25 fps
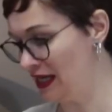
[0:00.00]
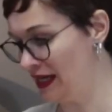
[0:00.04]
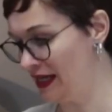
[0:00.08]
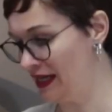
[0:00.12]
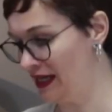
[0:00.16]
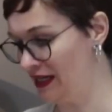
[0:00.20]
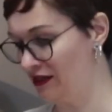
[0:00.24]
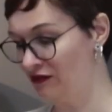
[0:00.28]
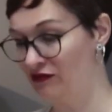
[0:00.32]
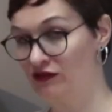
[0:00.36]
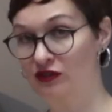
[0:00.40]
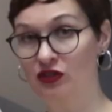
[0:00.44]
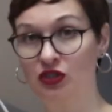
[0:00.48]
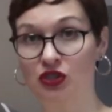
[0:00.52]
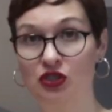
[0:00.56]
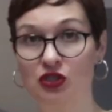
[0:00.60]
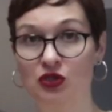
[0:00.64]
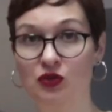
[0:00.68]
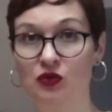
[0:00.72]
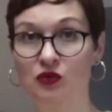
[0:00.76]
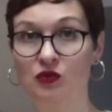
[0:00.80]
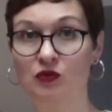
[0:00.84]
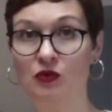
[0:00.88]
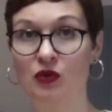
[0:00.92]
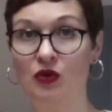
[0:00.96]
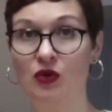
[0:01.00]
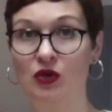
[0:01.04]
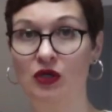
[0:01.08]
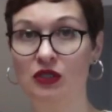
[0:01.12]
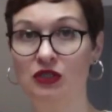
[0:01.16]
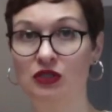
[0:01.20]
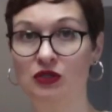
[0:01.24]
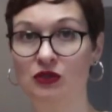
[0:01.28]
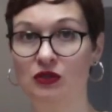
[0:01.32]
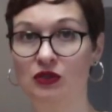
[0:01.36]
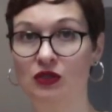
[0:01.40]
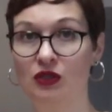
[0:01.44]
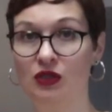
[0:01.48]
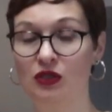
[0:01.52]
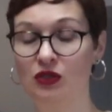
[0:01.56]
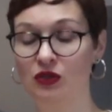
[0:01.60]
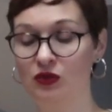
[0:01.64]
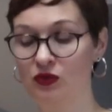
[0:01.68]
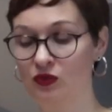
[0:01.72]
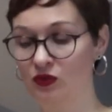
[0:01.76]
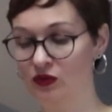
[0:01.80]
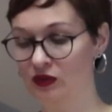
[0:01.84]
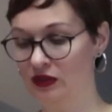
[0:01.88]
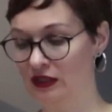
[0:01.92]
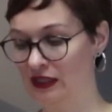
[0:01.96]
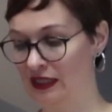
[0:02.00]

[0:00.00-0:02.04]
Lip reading: I have 2 more to go.